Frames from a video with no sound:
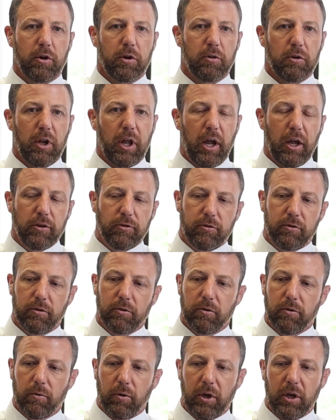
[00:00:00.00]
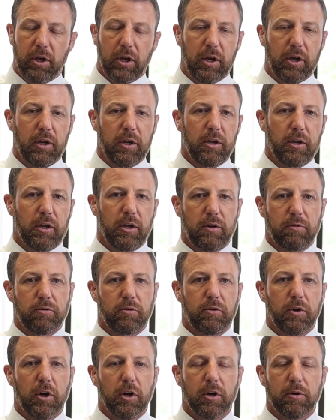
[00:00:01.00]
You know, last week I
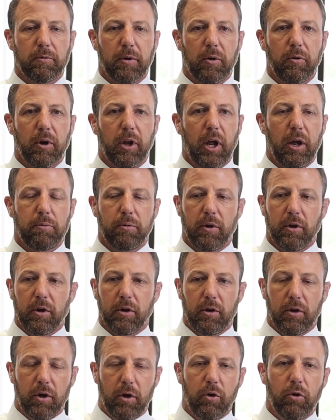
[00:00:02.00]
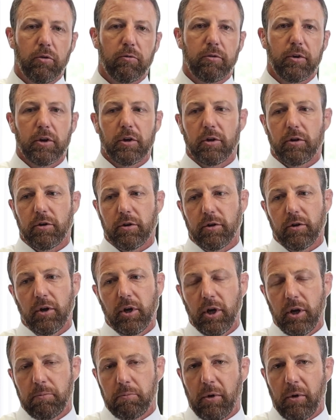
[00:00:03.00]
was talking about what happened in Holdenville and